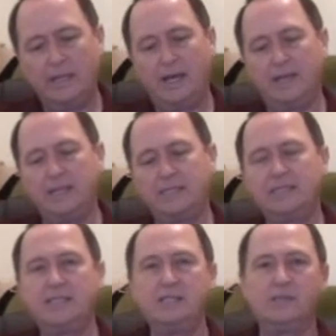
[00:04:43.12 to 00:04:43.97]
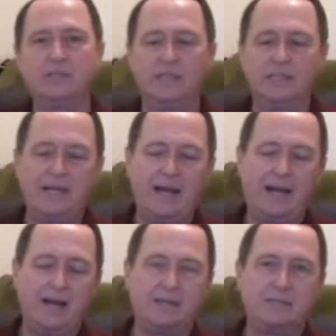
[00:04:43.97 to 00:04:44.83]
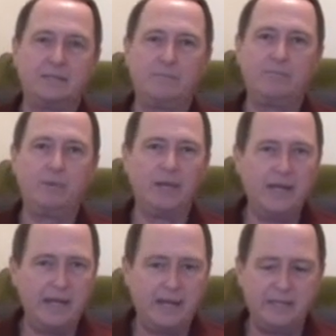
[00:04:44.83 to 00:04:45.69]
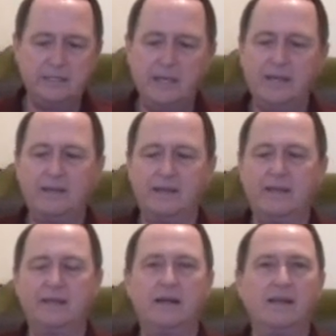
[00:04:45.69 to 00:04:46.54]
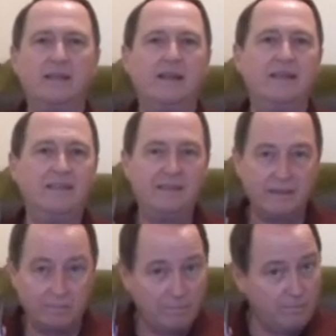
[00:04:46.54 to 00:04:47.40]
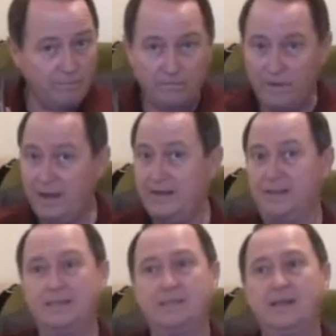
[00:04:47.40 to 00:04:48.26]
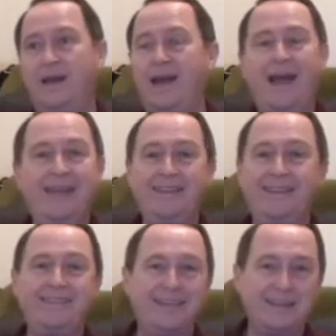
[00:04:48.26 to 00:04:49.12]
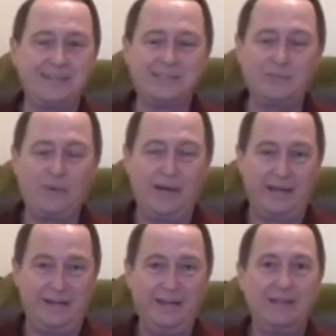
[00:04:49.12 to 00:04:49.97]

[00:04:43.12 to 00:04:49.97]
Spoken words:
And this scissors has blades that can cut the finest and the thickest suede.